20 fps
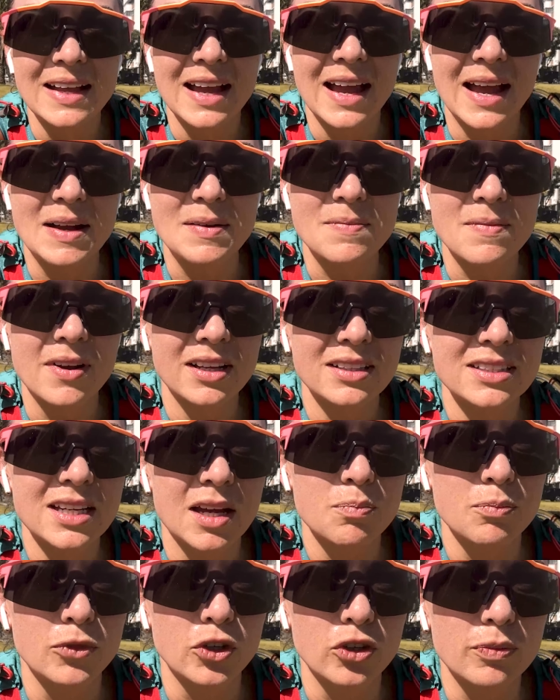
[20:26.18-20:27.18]
um,
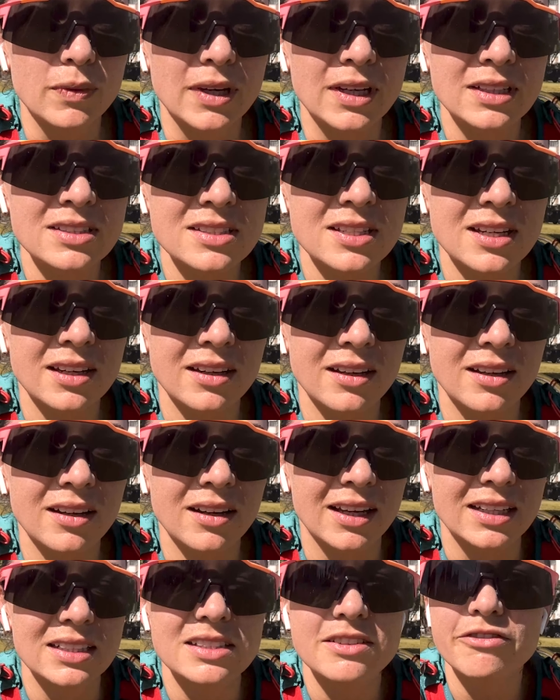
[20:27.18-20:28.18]
type movement
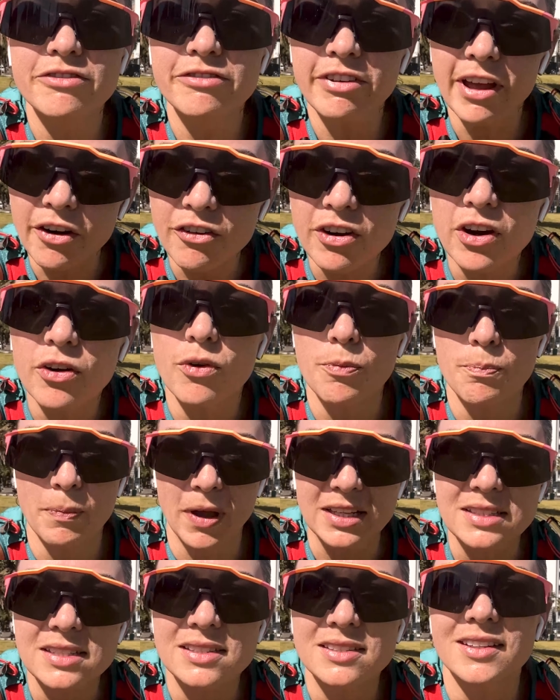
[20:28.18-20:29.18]
like it's a very
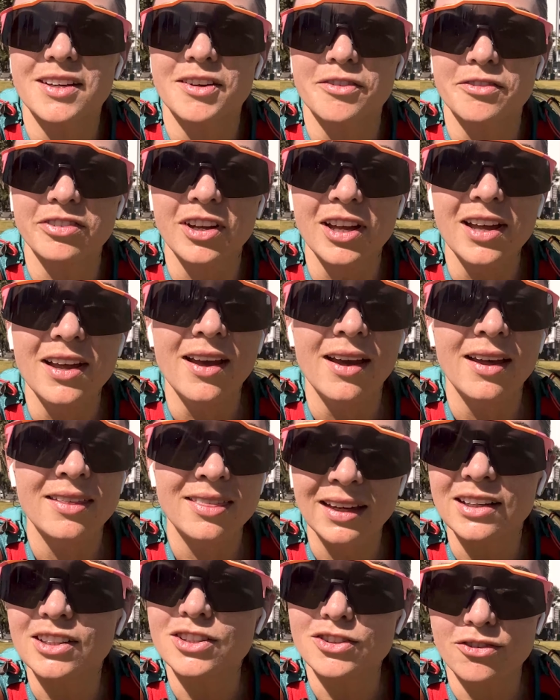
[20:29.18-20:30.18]
repetitive
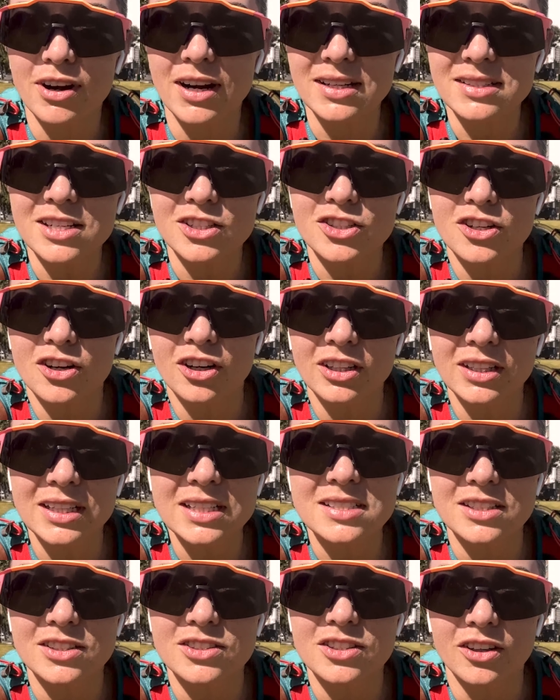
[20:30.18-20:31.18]
thing to run such a long
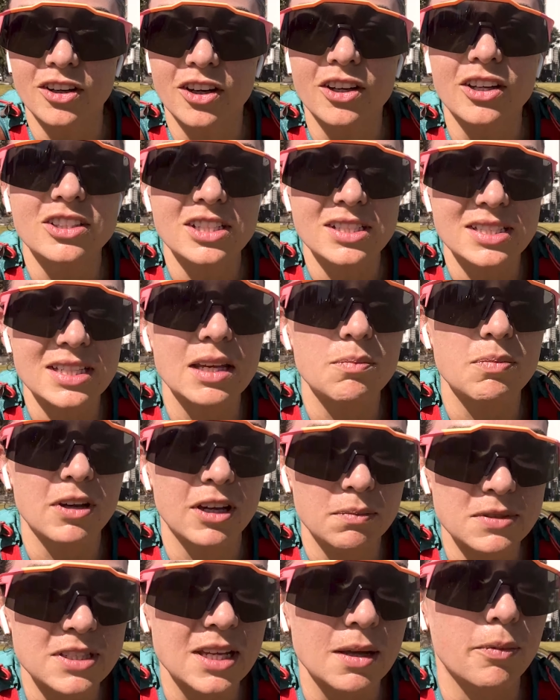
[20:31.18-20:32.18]
distance you know you're just keeping
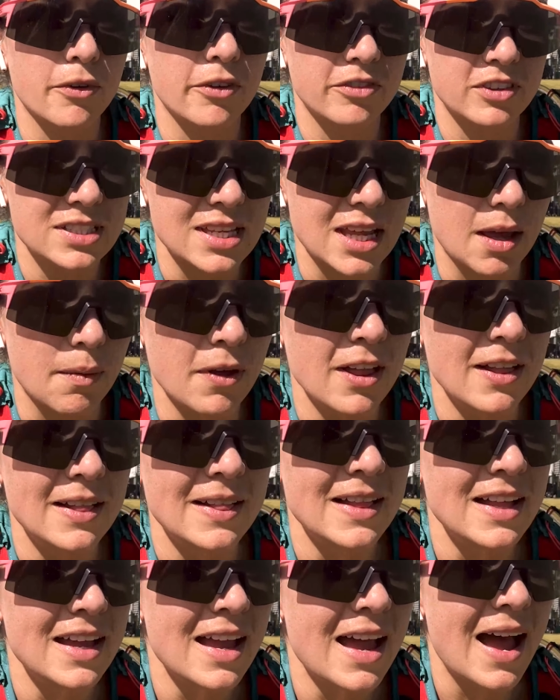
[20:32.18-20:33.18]
up step after step
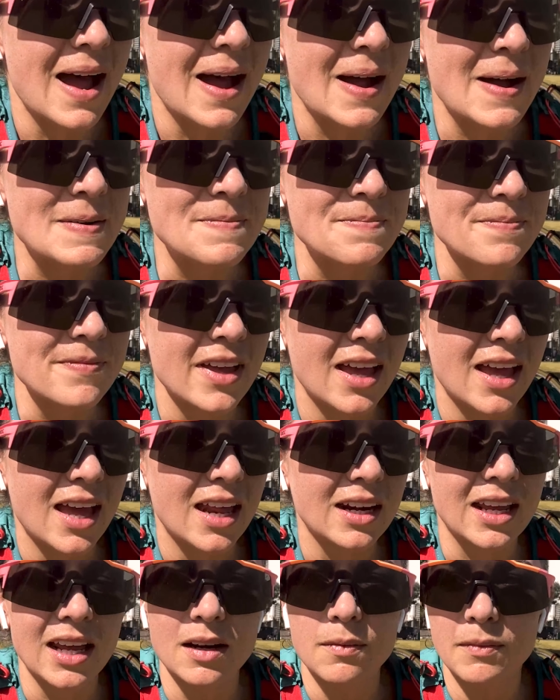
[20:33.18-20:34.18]
um,
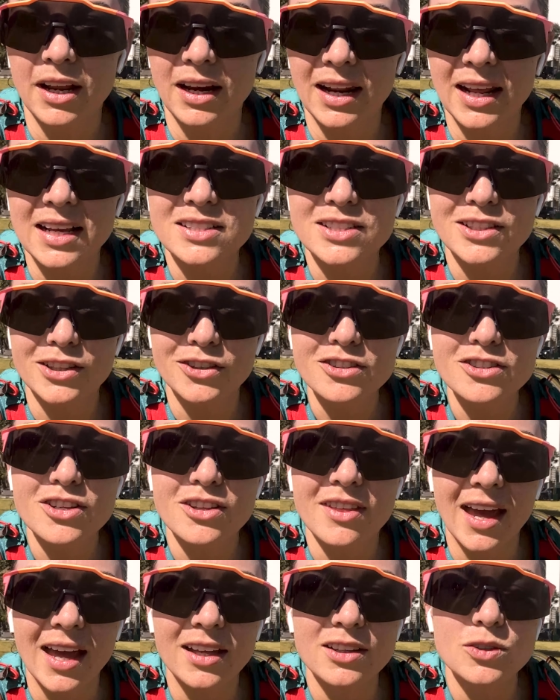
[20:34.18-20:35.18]
and getting my legs used to
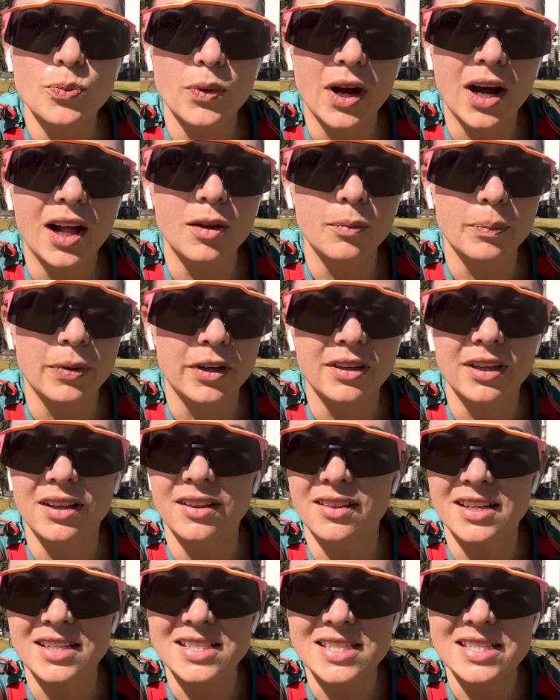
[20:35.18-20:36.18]
that while building
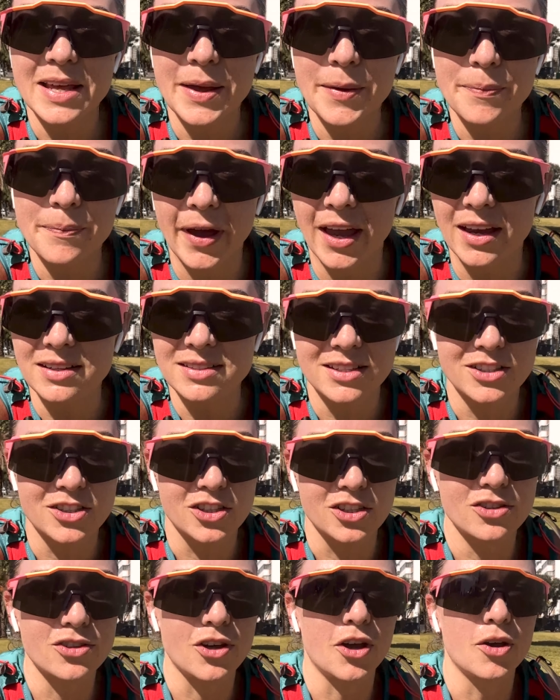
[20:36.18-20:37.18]
this base is
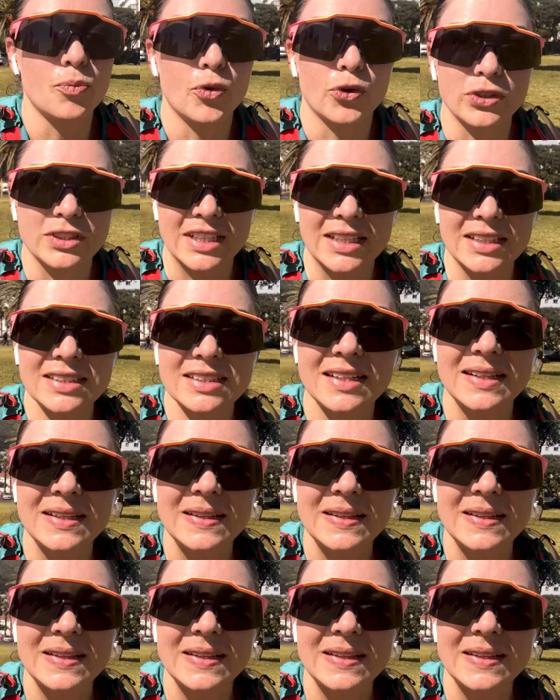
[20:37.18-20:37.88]
just so important